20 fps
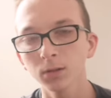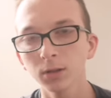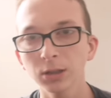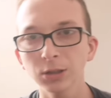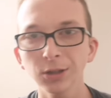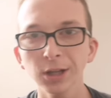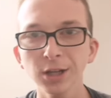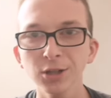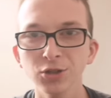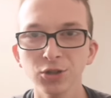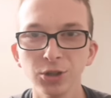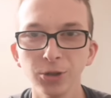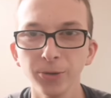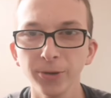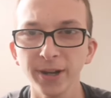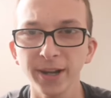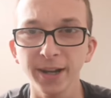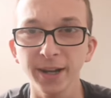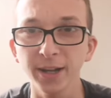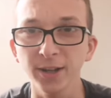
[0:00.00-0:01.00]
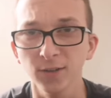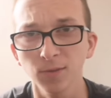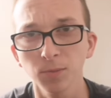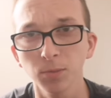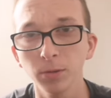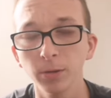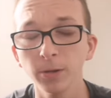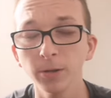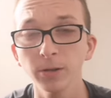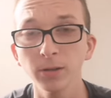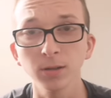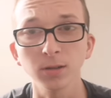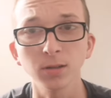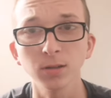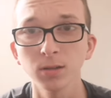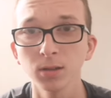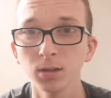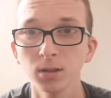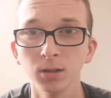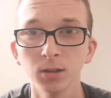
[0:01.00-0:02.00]
this last year and a half
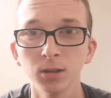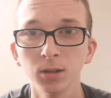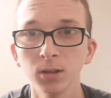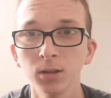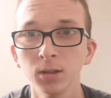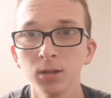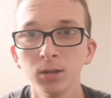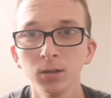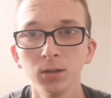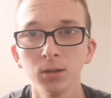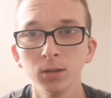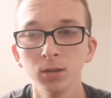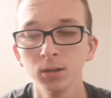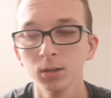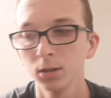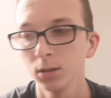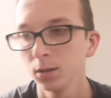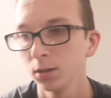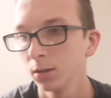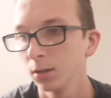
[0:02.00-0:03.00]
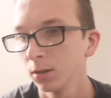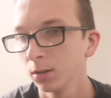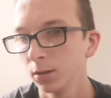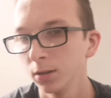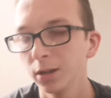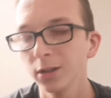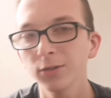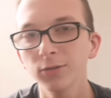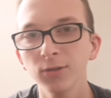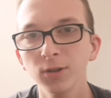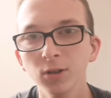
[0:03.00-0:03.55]
plus has